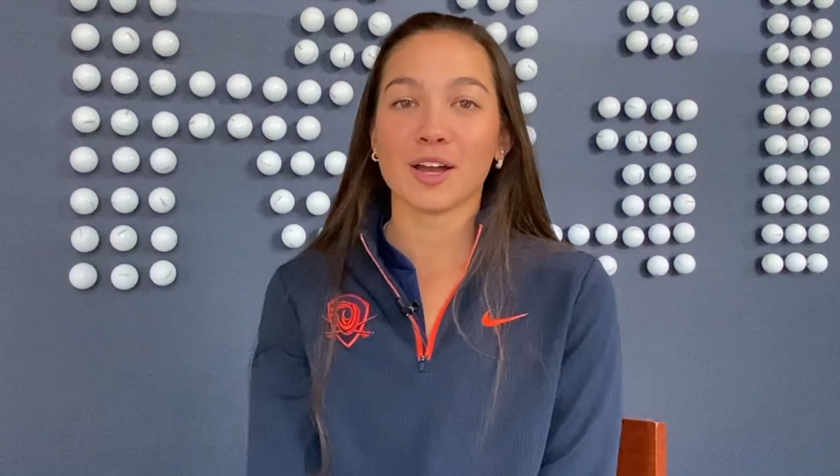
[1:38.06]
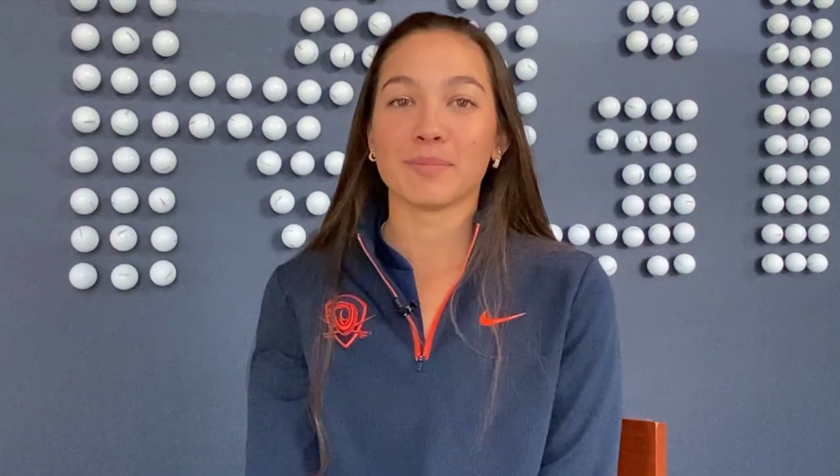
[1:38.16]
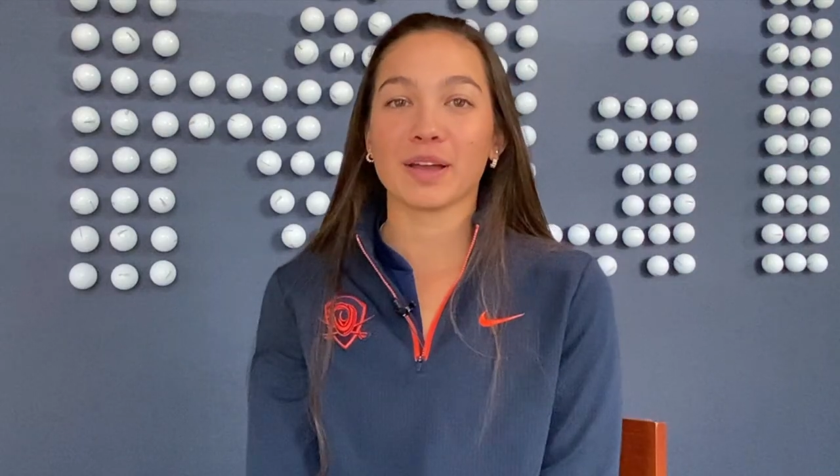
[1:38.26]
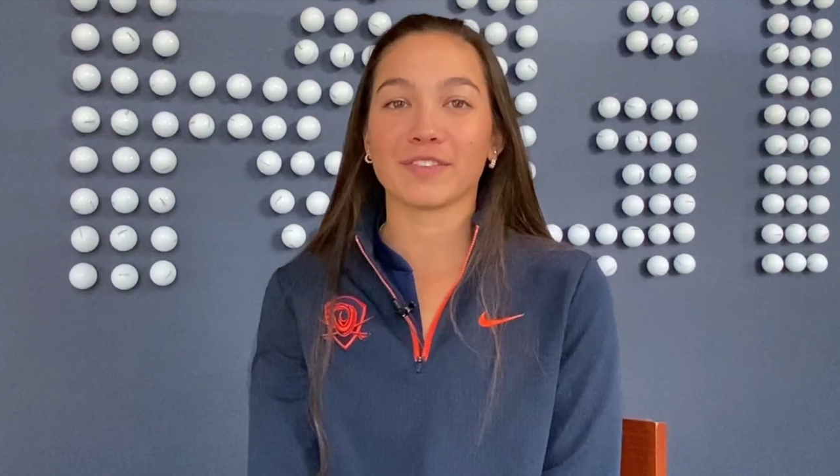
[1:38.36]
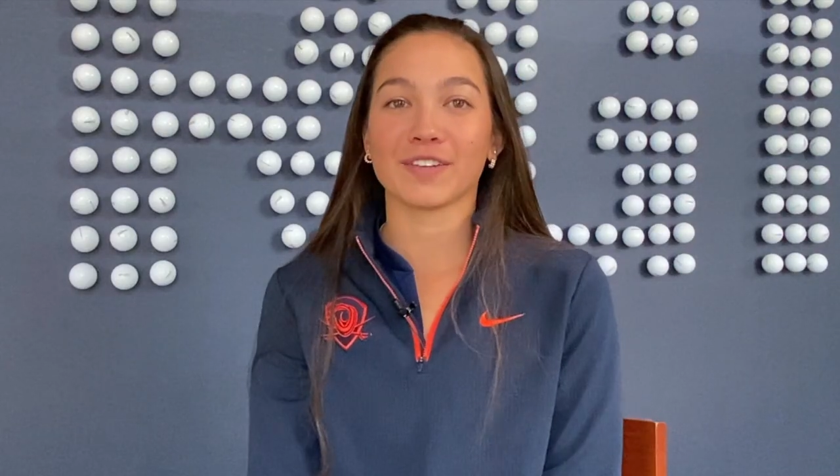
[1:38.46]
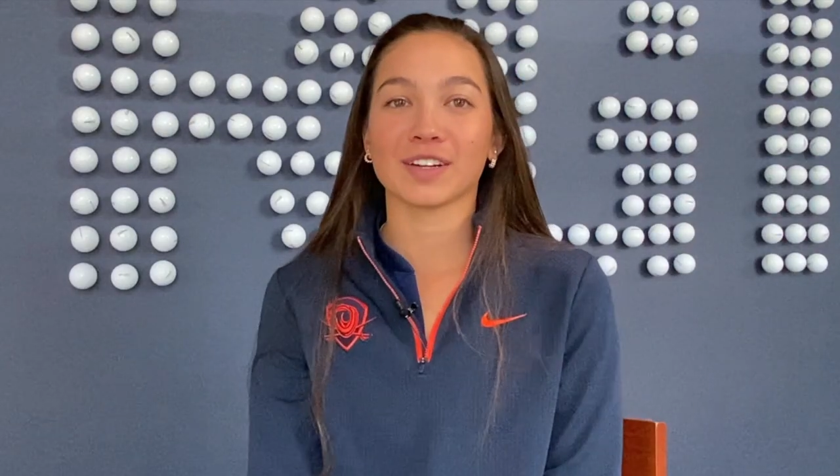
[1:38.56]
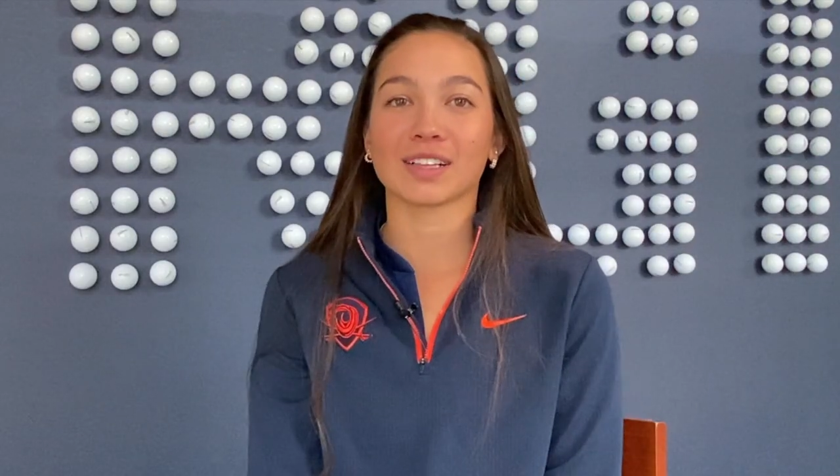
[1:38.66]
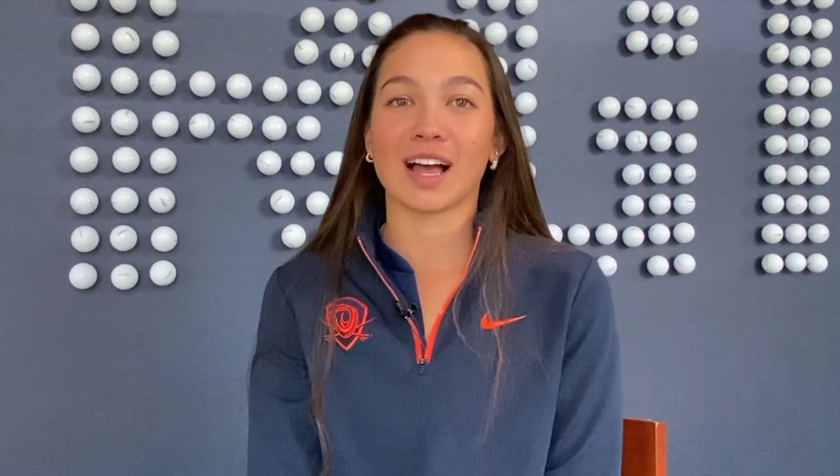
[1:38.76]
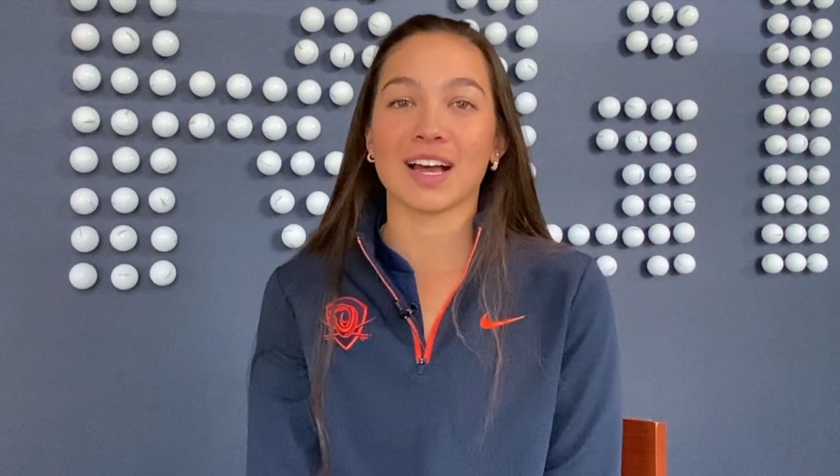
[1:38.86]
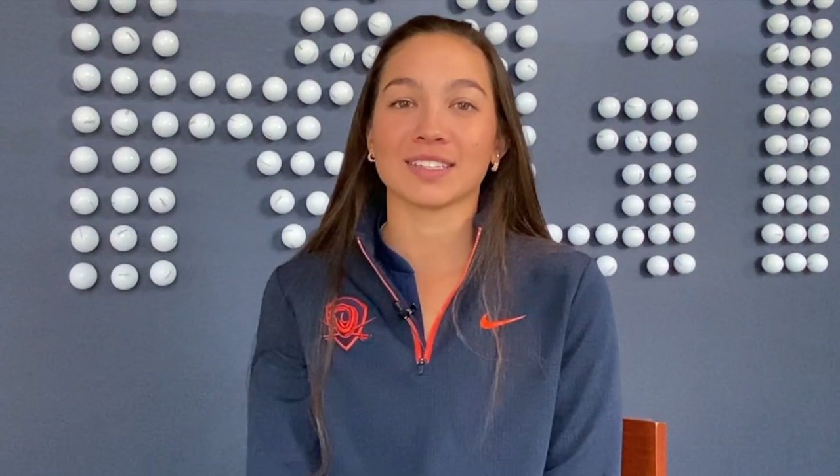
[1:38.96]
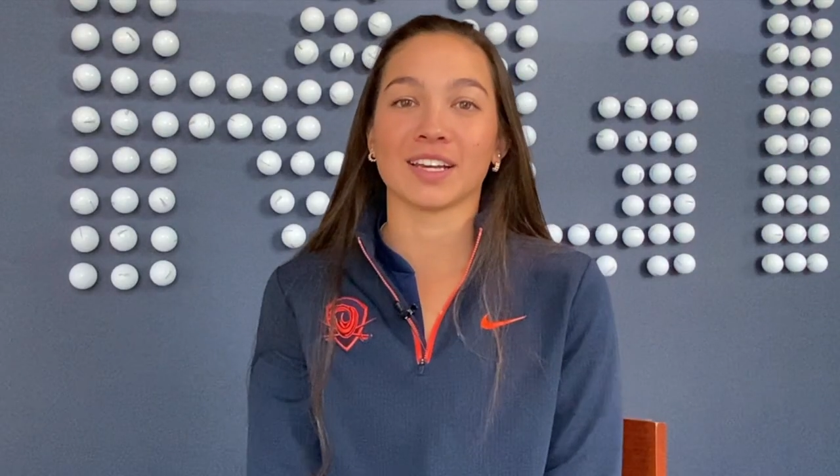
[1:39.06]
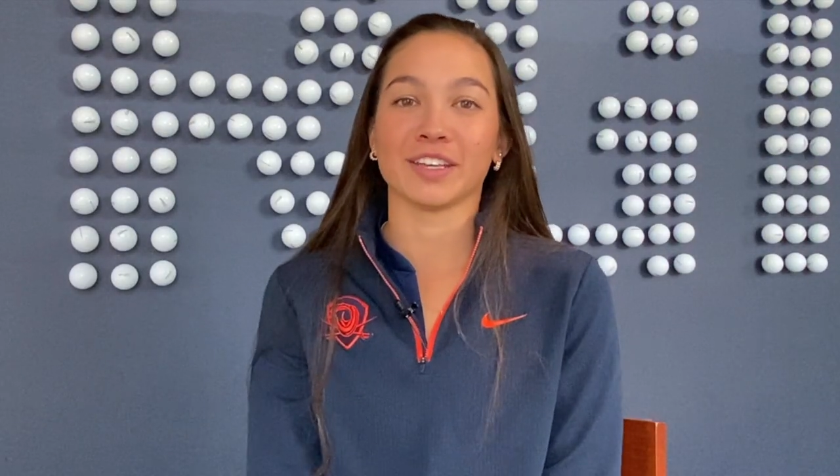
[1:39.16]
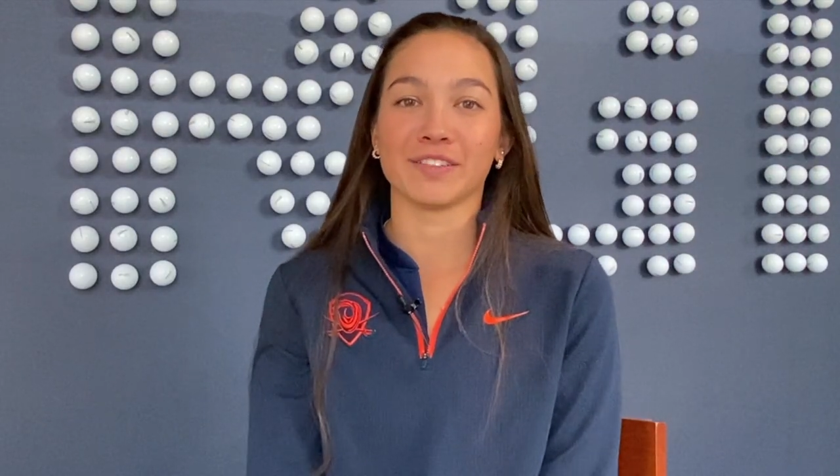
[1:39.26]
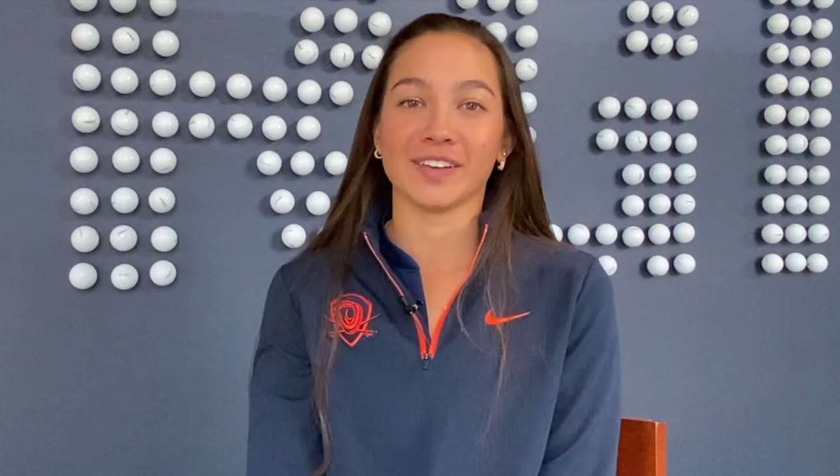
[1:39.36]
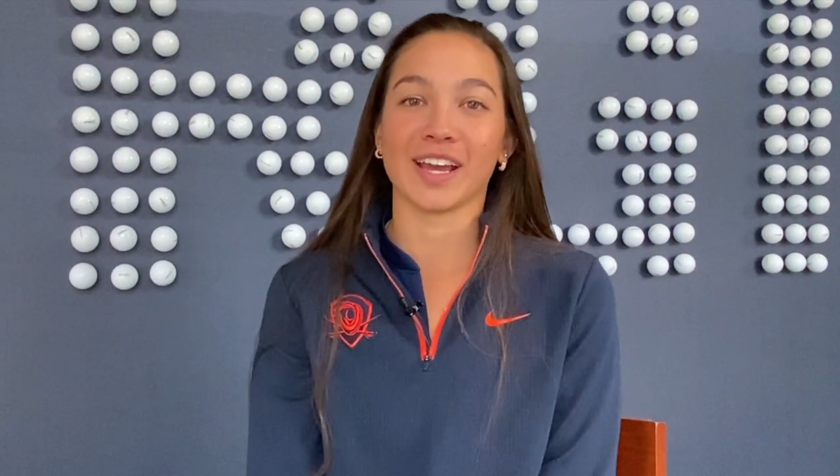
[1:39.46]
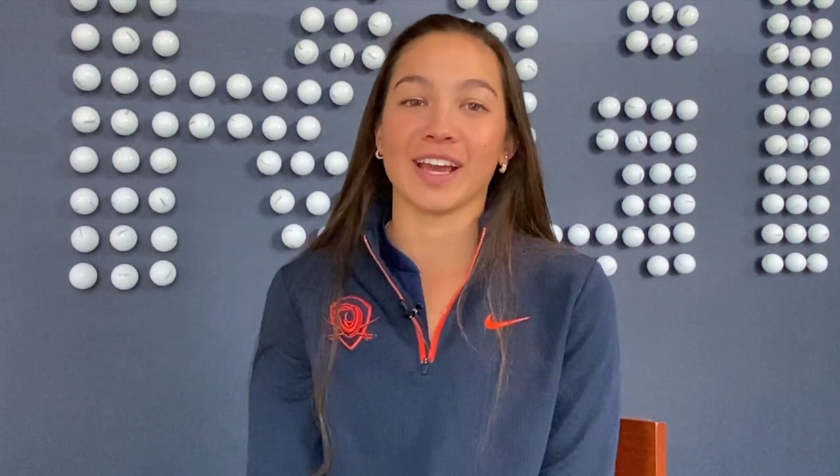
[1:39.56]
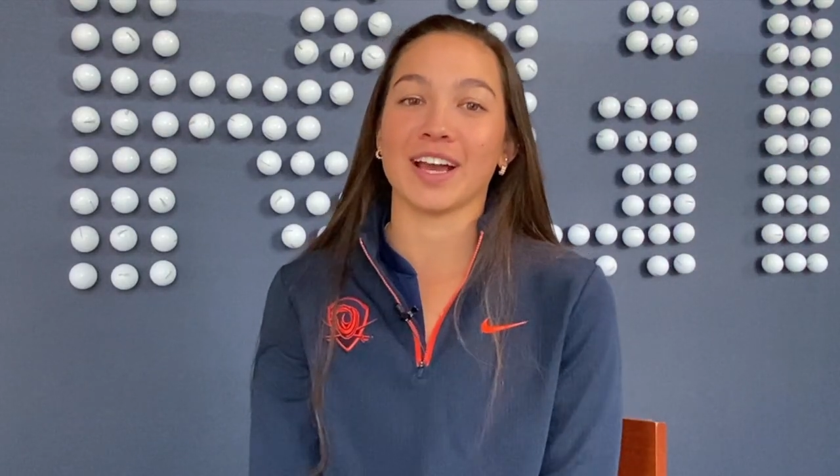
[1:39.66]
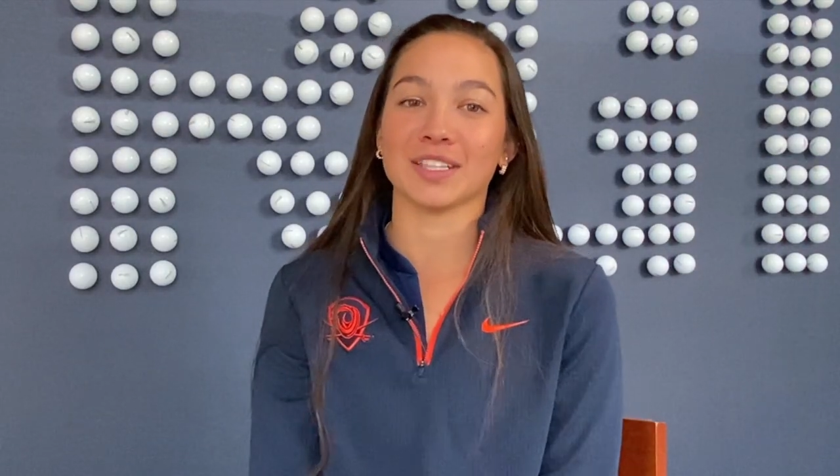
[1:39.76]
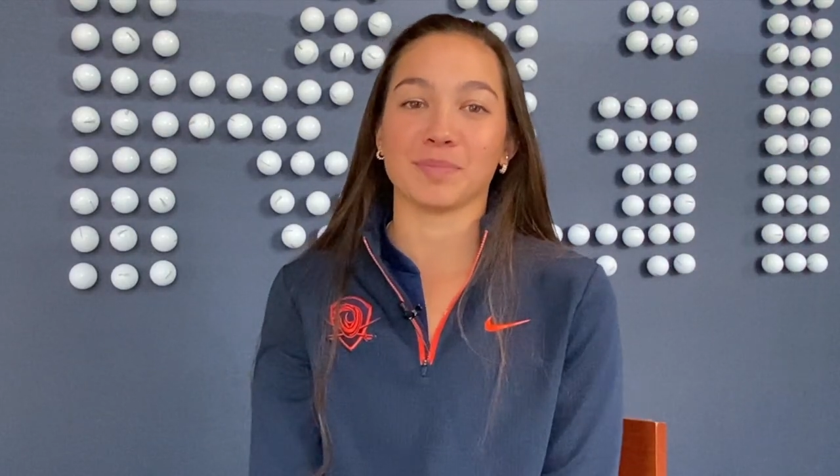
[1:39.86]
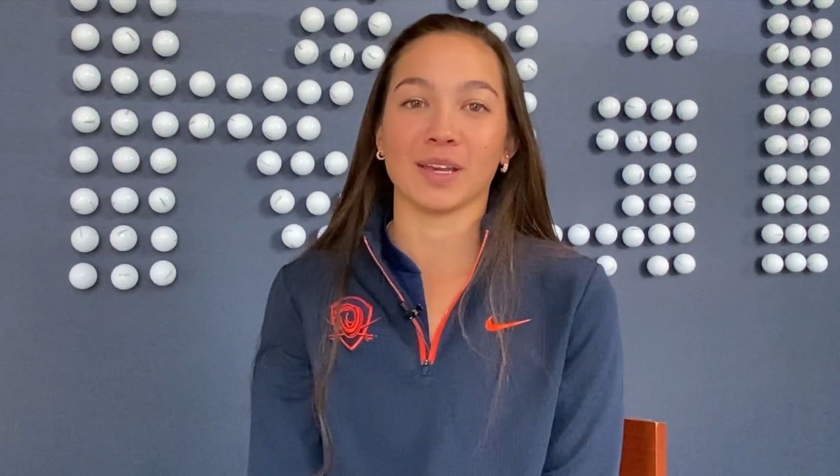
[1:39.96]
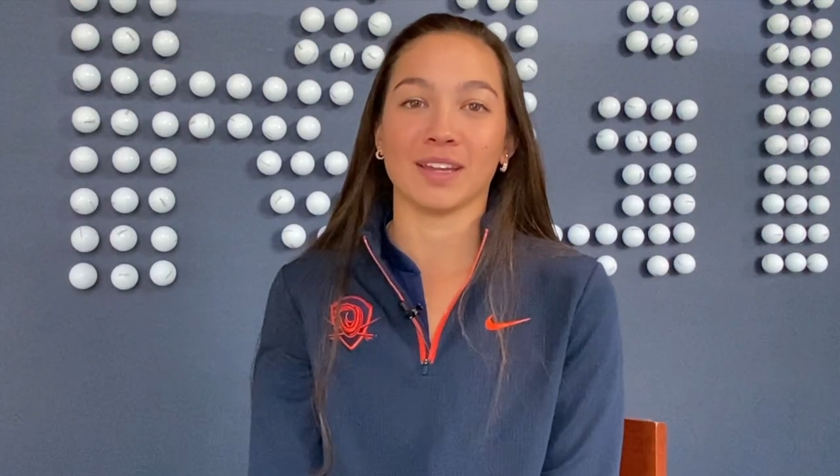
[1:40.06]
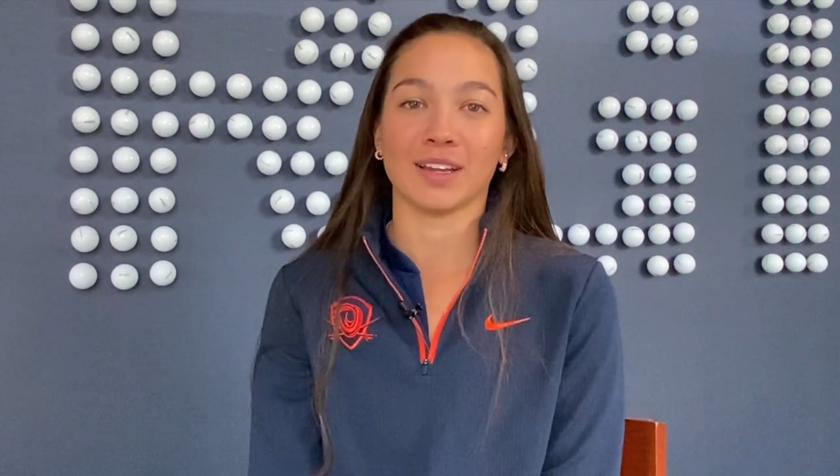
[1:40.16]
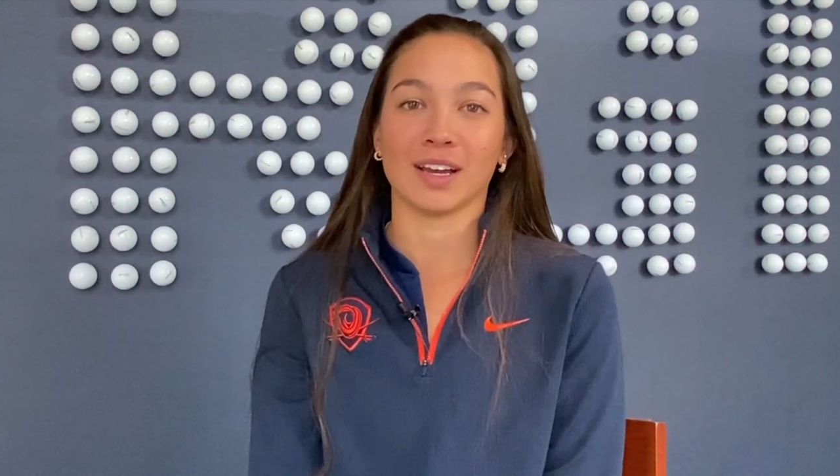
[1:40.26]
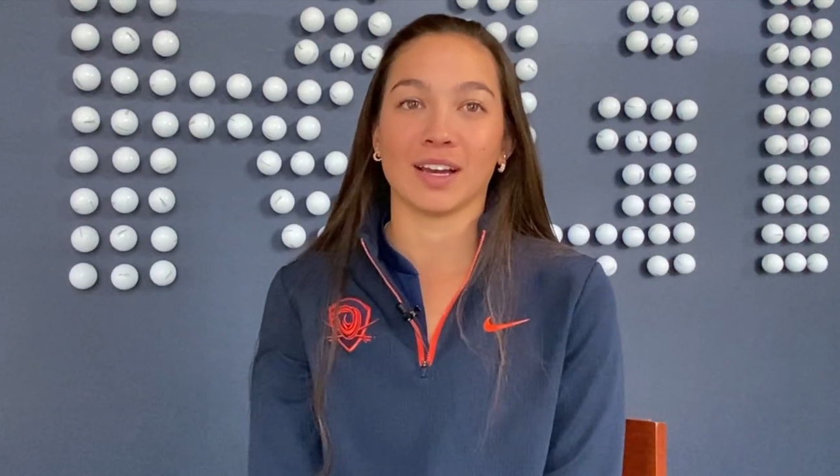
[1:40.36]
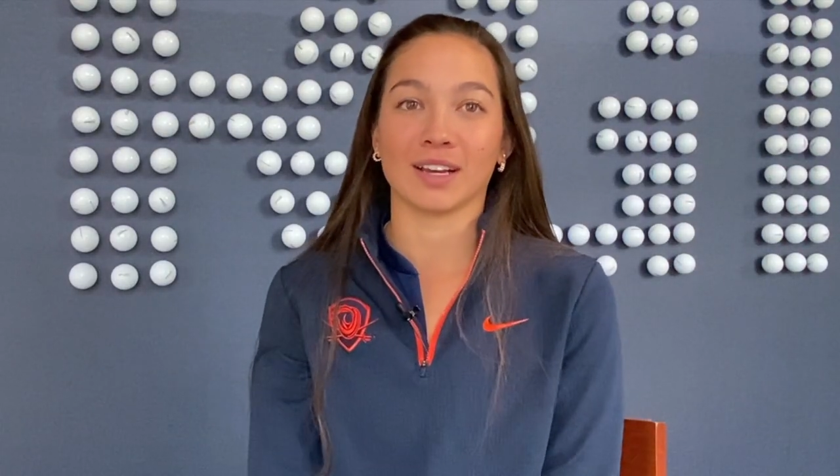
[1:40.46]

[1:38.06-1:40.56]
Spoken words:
My favorite class at UVA has been a